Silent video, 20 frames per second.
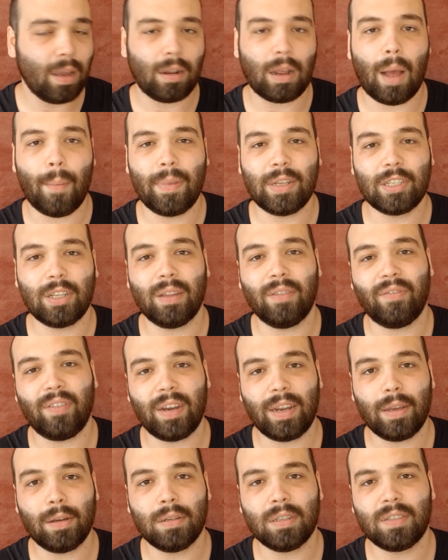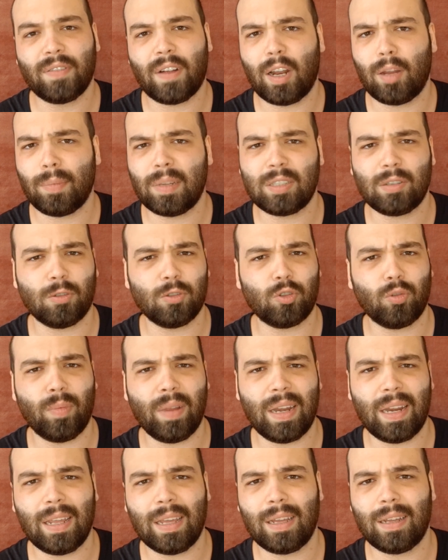comment on the videos, follow my social
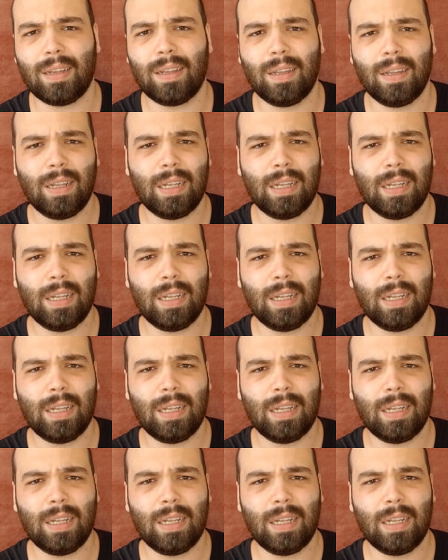media,